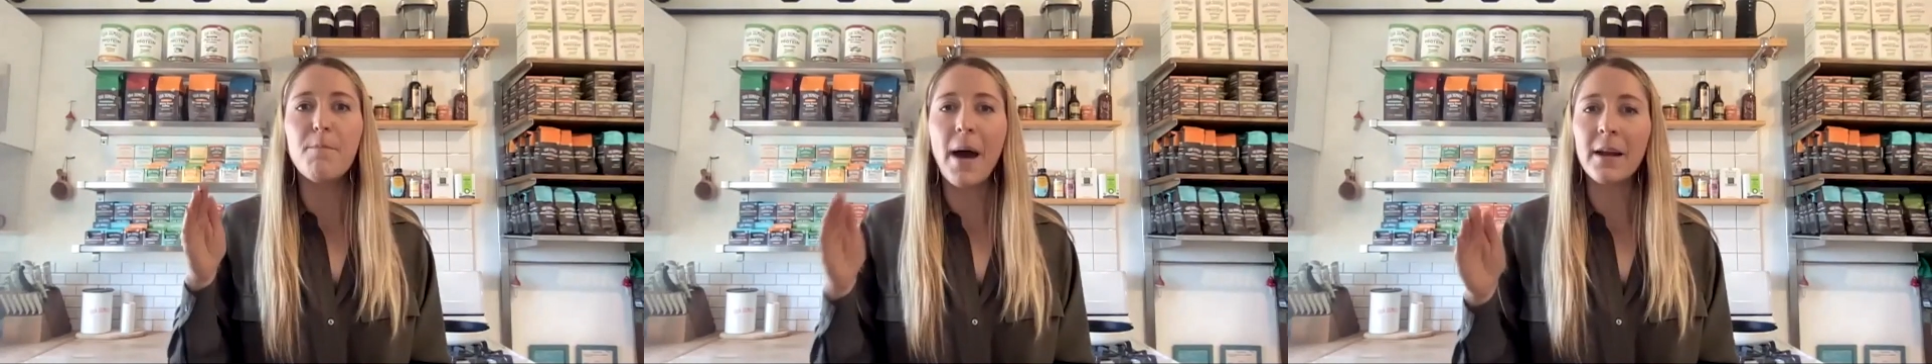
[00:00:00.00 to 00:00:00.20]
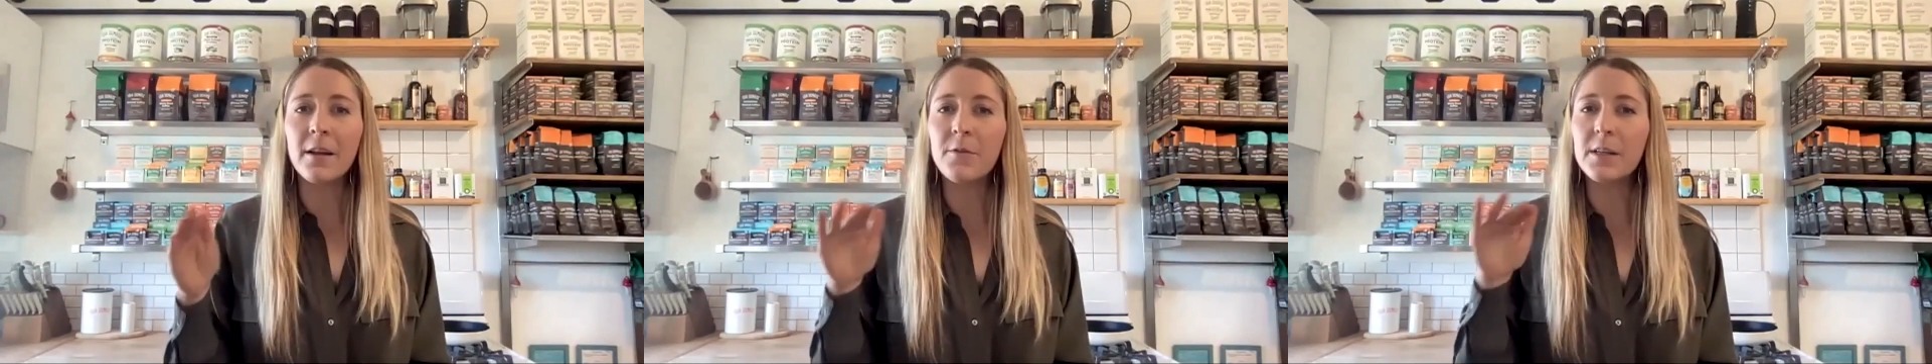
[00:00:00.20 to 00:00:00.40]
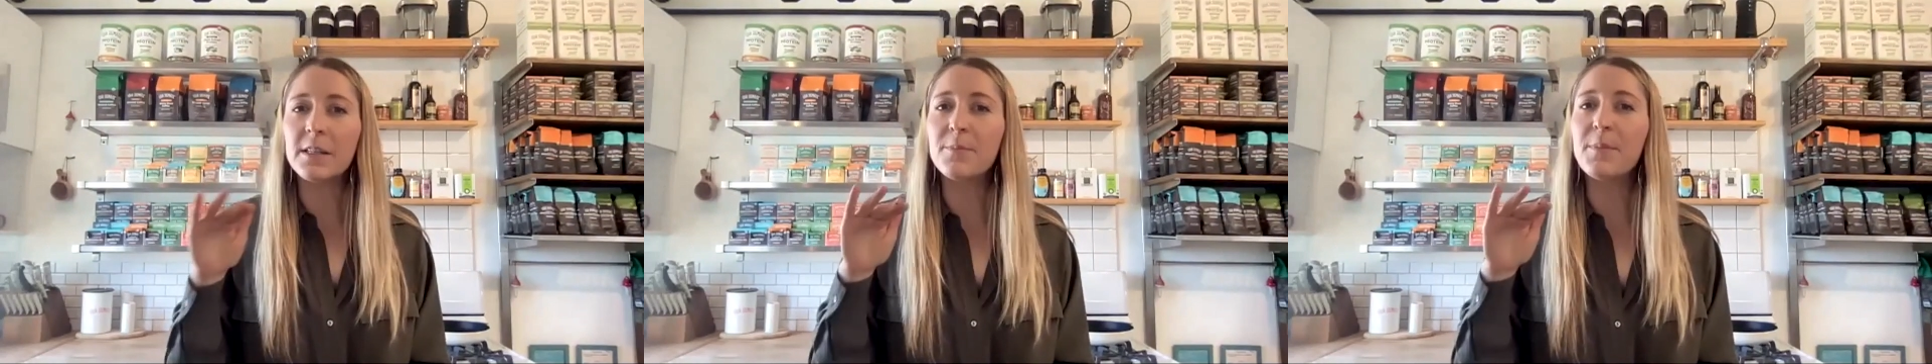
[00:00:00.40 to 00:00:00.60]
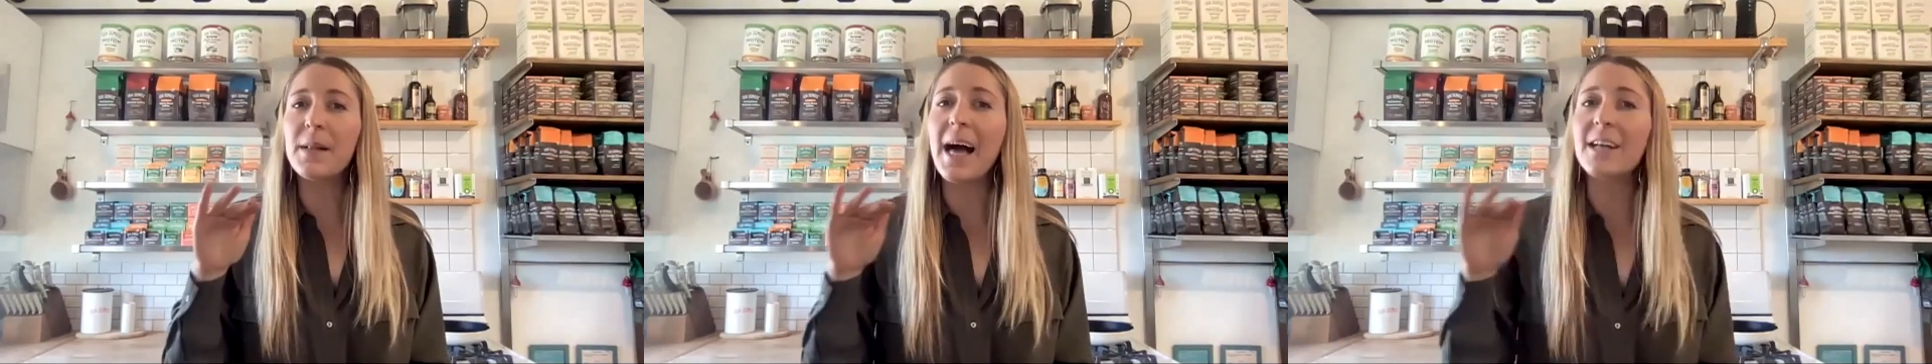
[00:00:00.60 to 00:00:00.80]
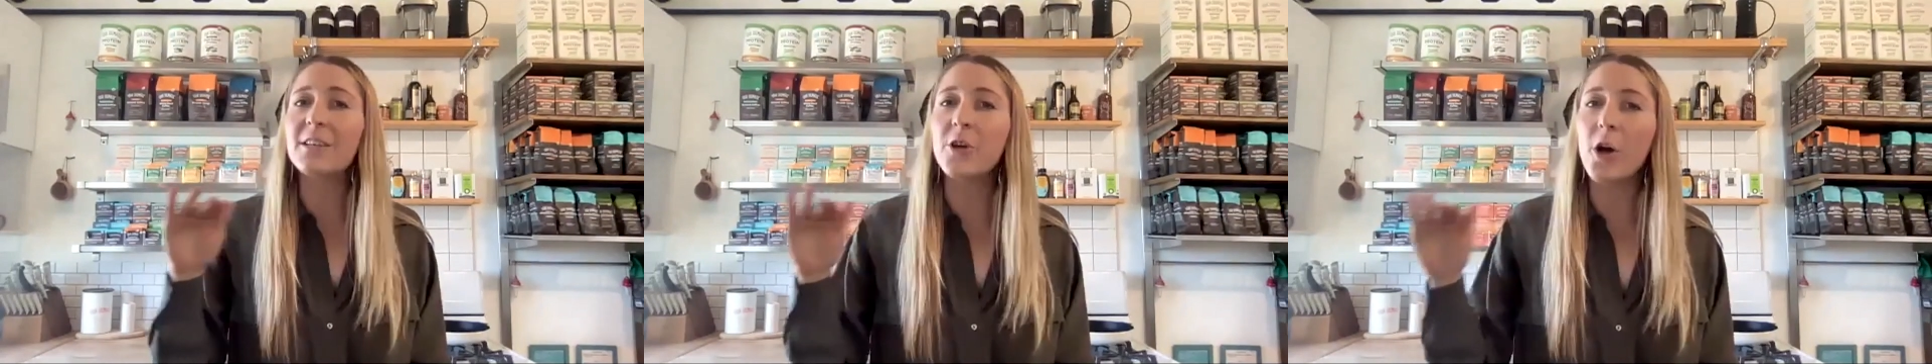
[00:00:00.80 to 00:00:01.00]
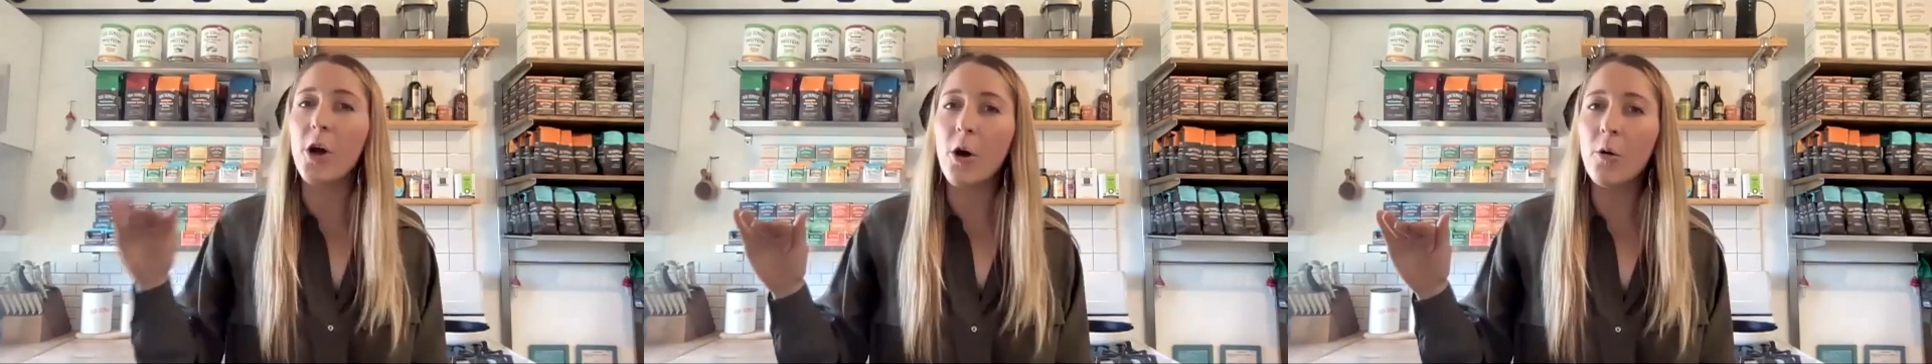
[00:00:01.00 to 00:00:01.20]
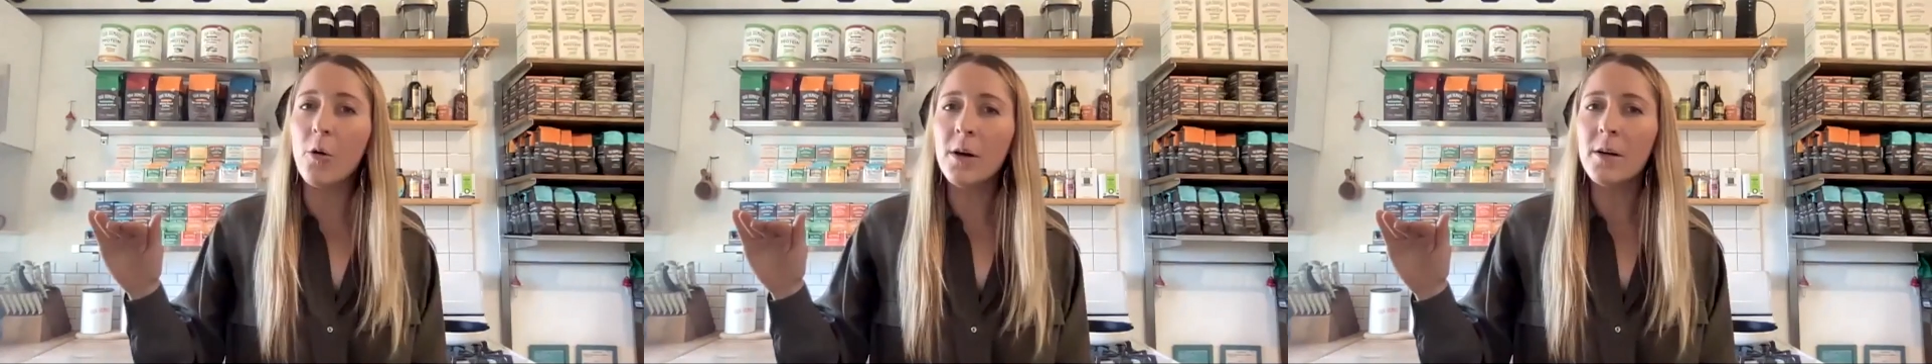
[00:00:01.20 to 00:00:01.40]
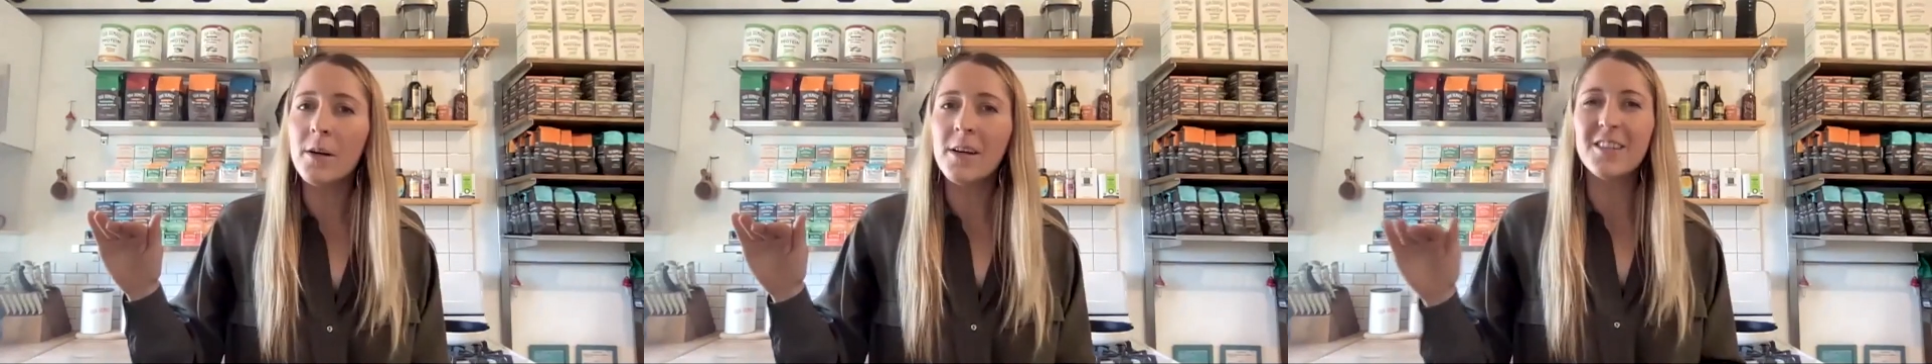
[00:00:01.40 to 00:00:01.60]
benefits
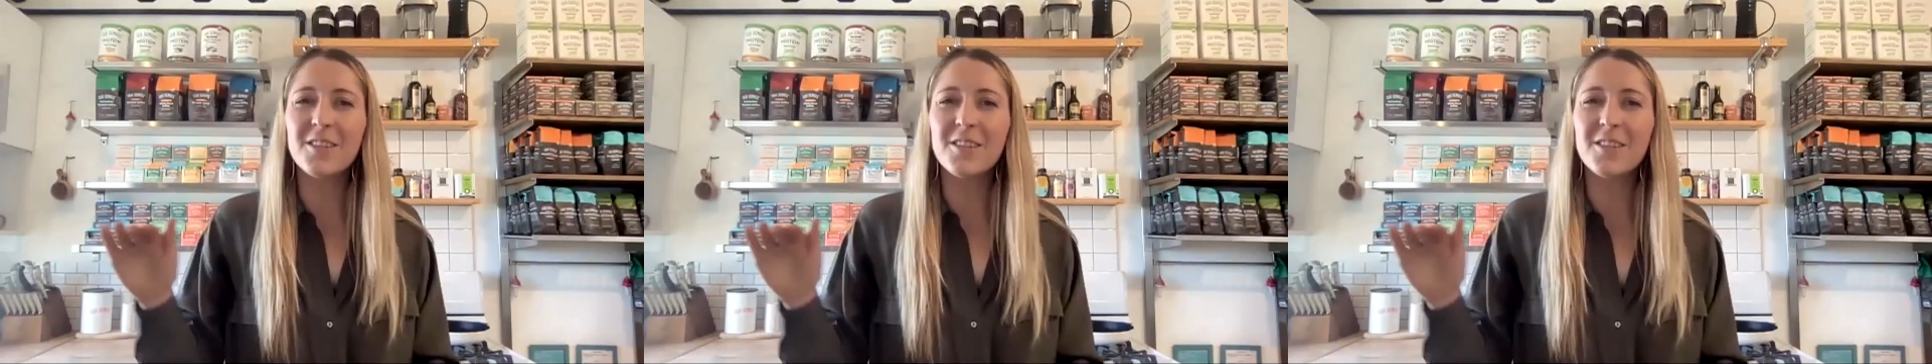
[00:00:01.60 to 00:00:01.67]
plateau,